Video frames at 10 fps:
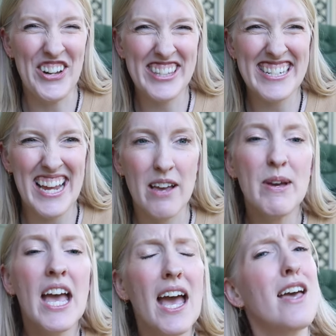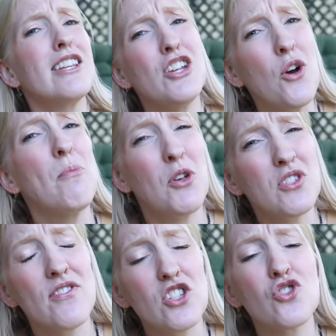all the time. And you know,
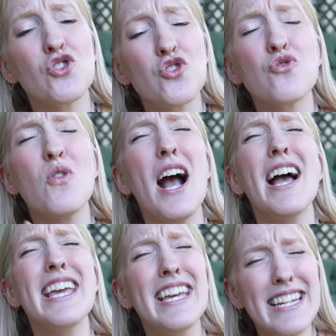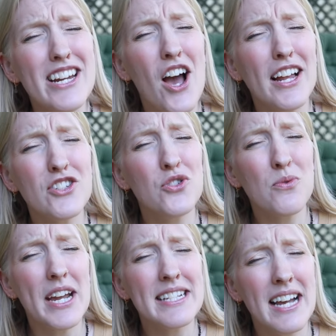most of us are trying not to
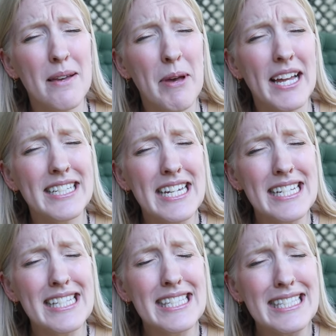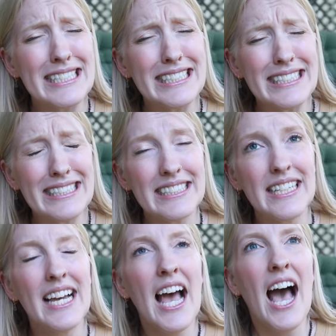raise iPad kids.
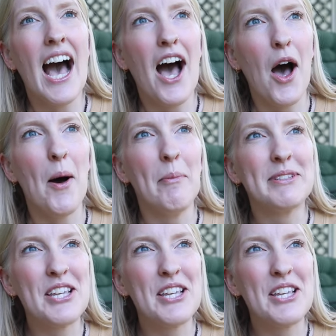Um,